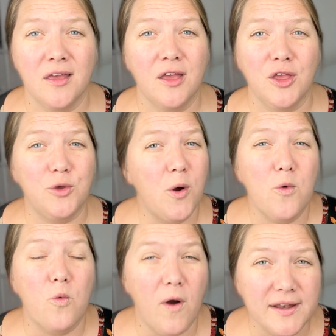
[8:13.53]
you
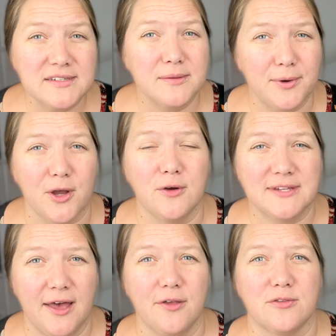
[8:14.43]
won't want to book
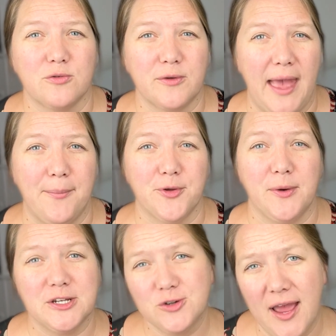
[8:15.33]
hotels through Capital
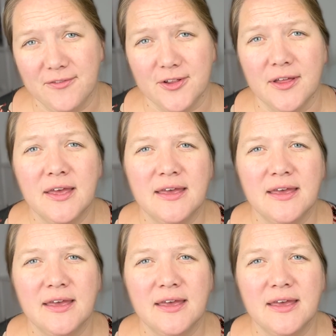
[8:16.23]
One Travel,